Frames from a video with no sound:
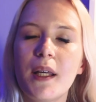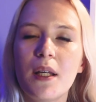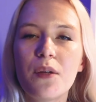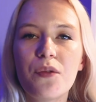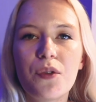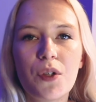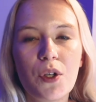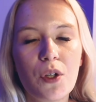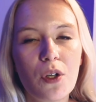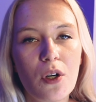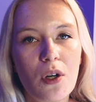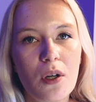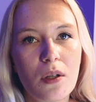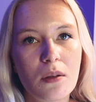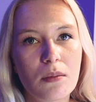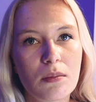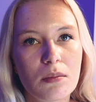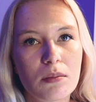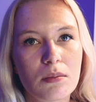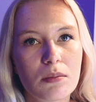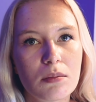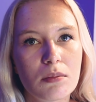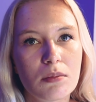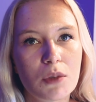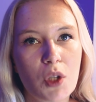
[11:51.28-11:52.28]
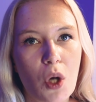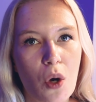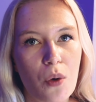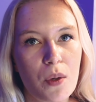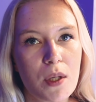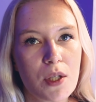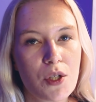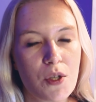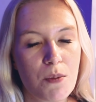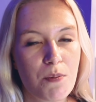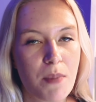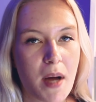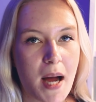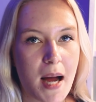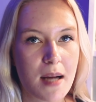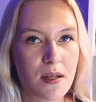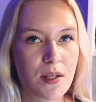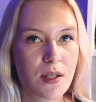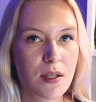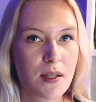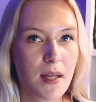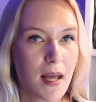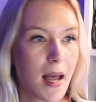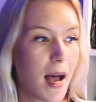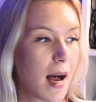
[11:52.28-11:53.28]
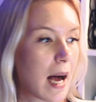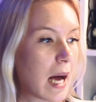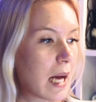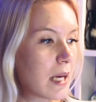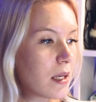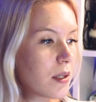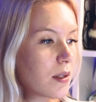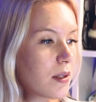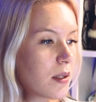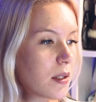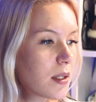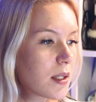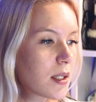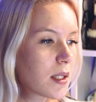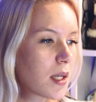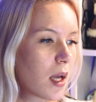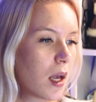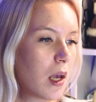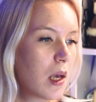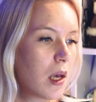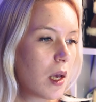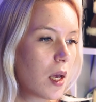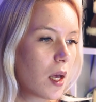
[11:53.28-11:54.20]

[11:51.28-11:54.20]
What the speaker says: if you're going to pass the IELTS,